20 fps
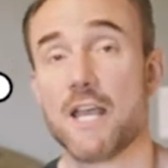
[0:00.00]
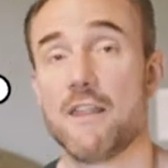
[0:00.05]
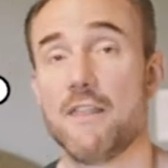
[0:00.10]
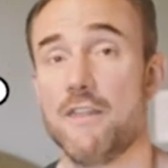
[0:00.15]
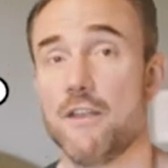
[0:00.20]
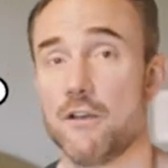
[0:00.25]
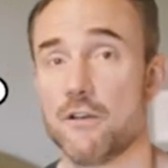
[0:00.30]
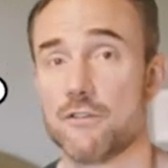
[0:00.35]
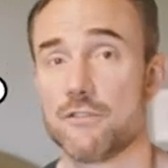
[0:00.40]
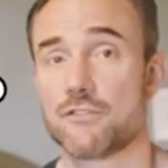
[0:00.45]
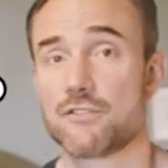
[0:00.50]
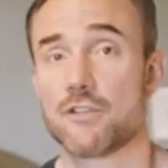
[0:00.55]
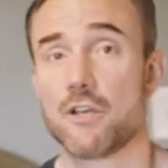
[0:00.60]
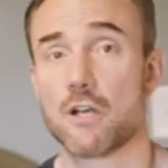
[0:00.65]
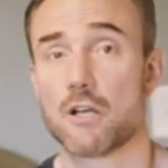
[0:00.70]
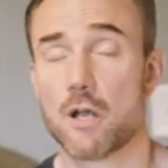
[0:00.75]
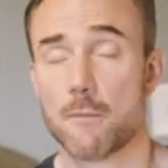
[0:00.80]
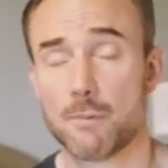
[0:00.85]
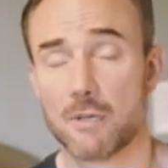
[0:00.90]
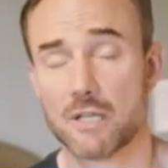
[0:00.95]
there's a
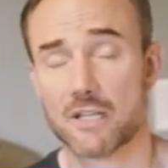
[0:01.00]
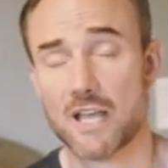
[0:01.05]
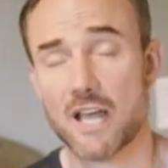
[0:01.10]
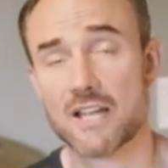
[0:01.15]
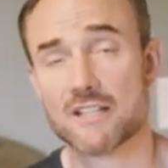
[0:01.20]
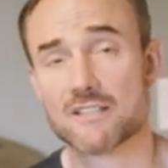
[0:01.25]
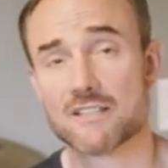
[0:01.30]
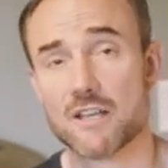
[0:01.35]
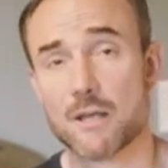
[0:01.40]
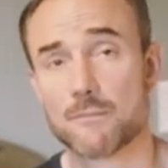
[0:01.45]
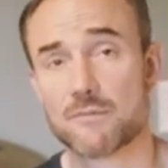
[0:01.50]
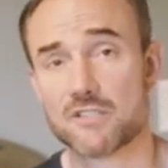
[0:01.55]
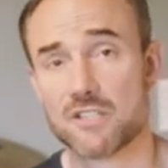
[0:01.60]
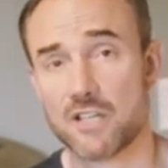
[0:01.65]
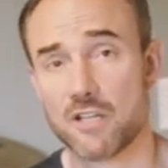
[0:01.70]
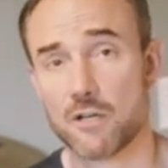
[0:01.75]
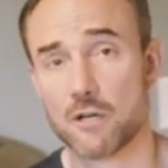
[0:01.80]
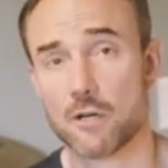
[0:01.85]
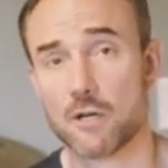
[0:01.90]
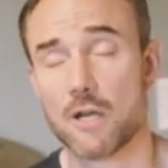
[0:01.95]
couple of concepts
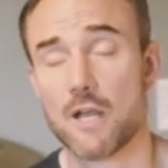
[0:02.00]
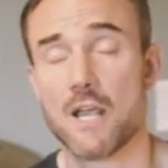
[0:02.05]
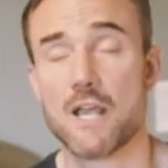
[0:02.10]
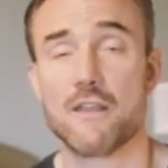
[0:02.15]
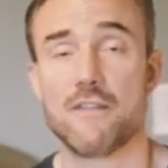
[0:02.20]
here